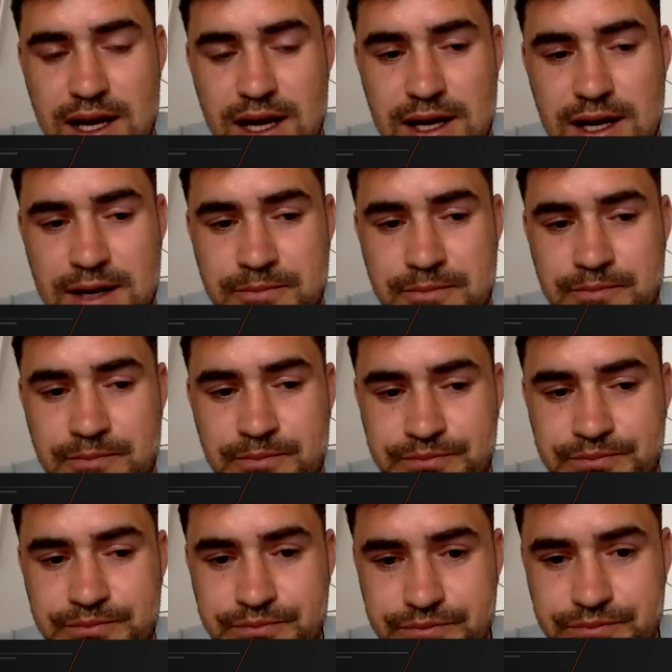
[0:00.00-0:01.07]

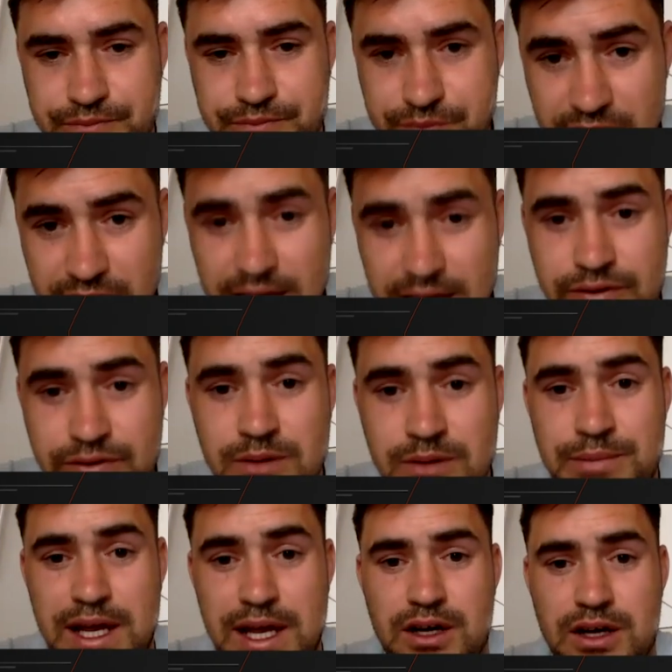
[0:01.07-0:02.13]
Um,
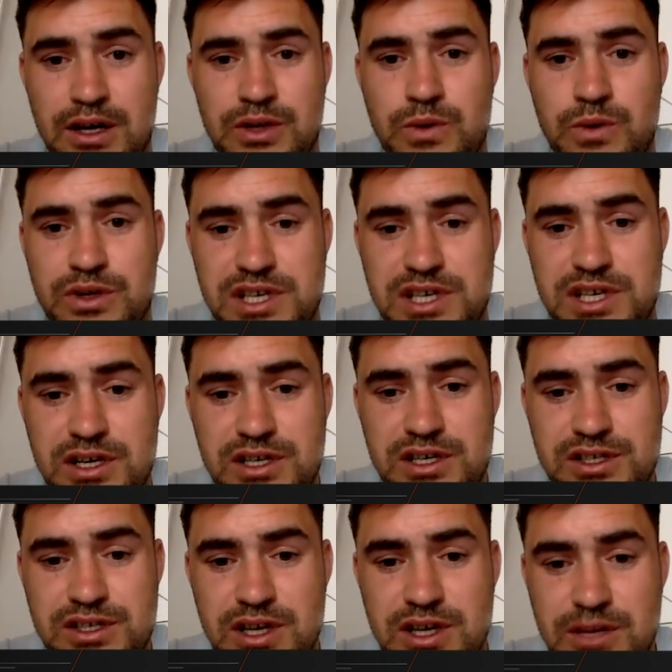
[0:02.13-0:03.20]
you have competing on the World
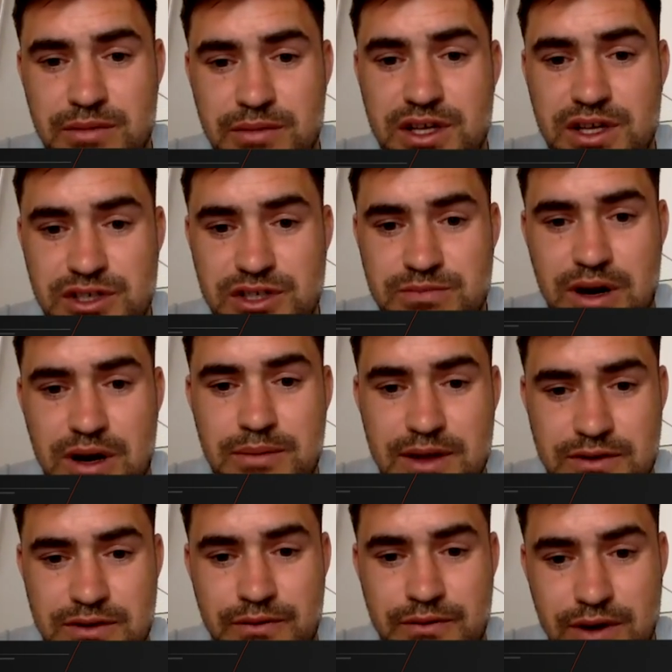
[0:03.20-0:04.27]
Series means you
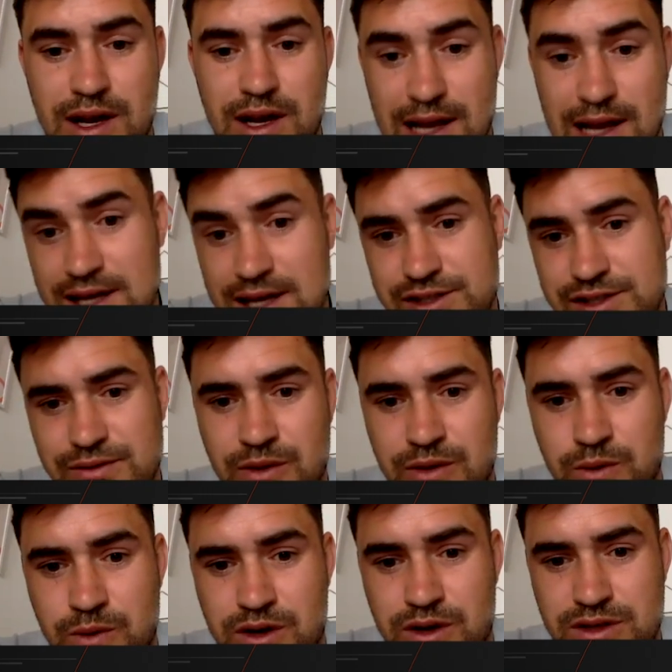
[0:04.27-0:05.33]
probably have to fly less
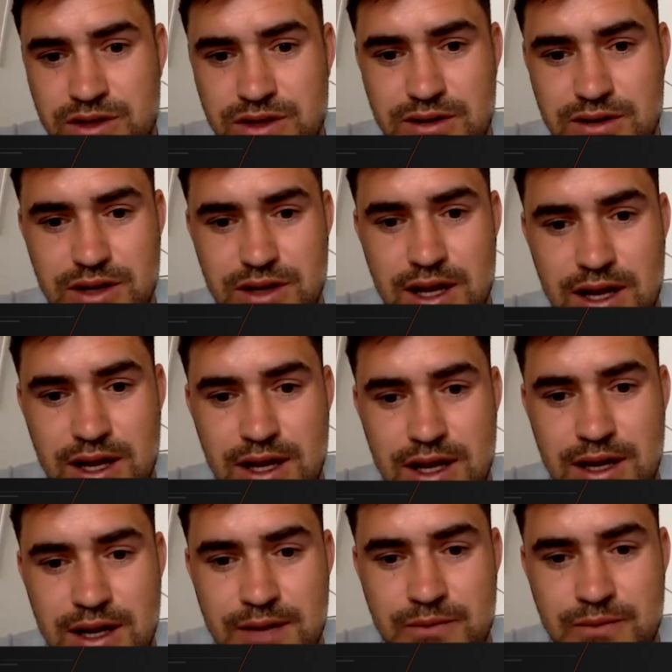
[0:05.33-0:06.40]
around the world,
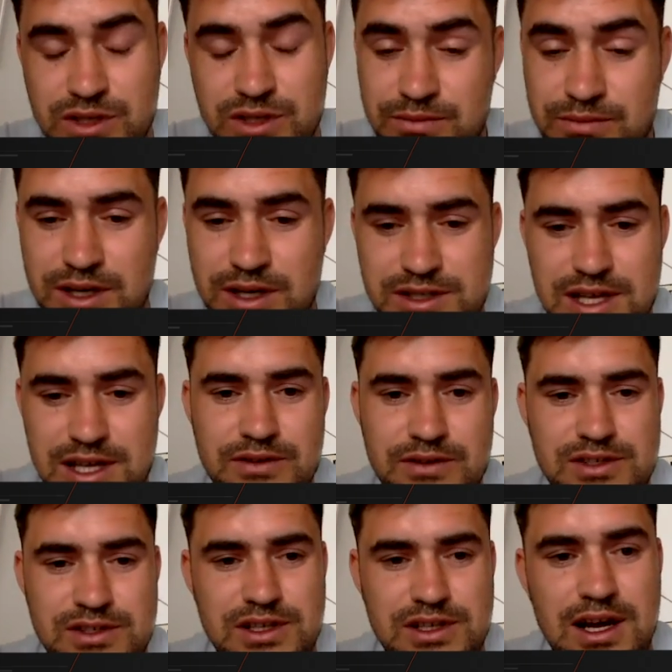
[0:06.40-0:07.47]
which might
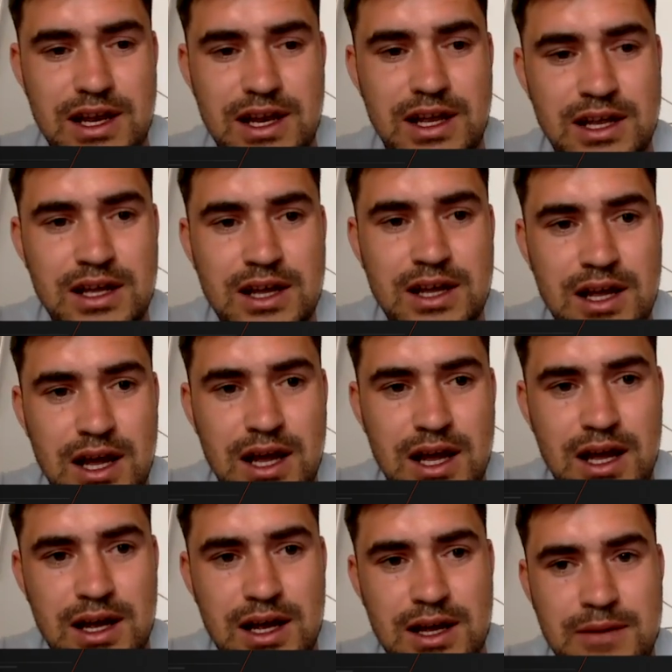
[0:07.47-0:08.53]
save it slightly.
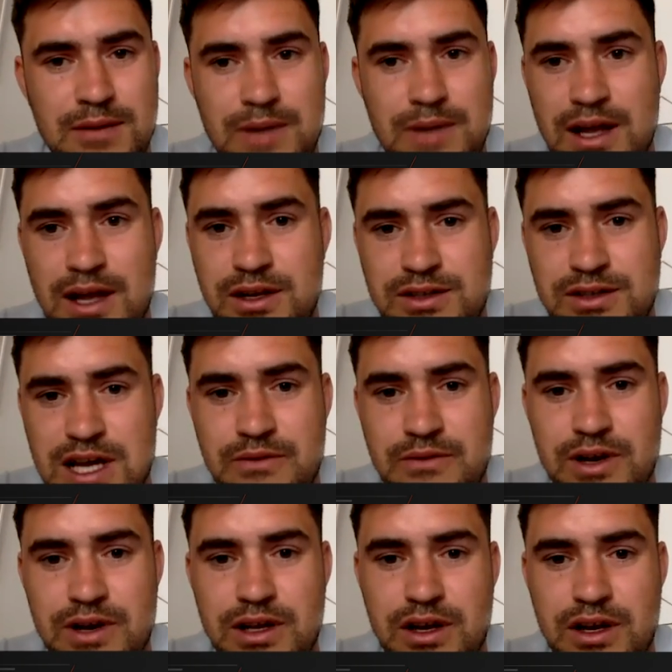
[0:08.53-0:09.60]
And you're
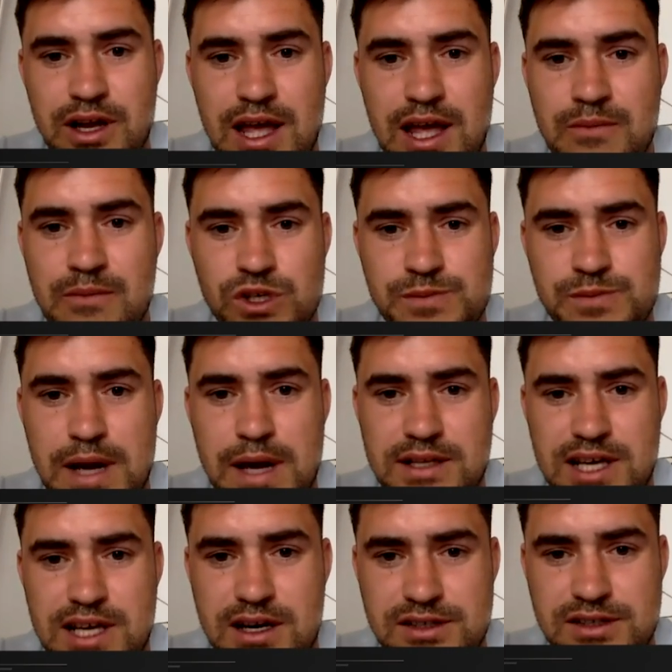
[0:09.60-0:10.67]
generally going to get more
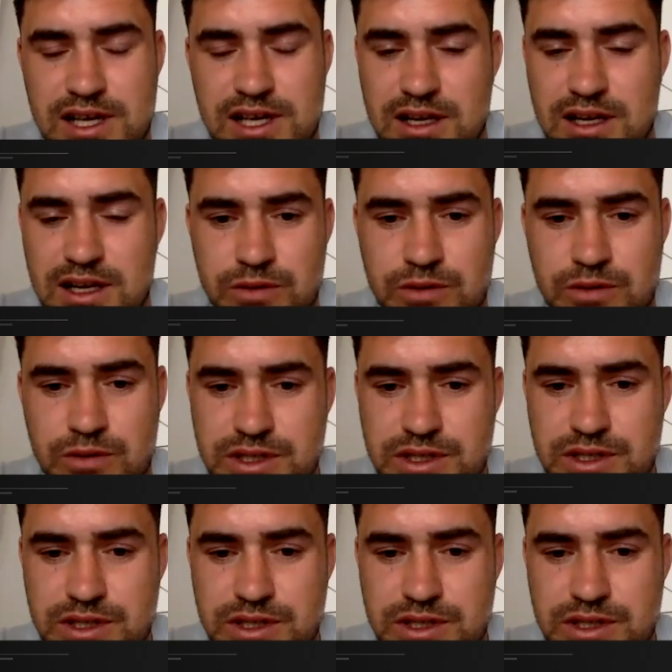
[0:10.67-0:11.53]
spectators at a tournament.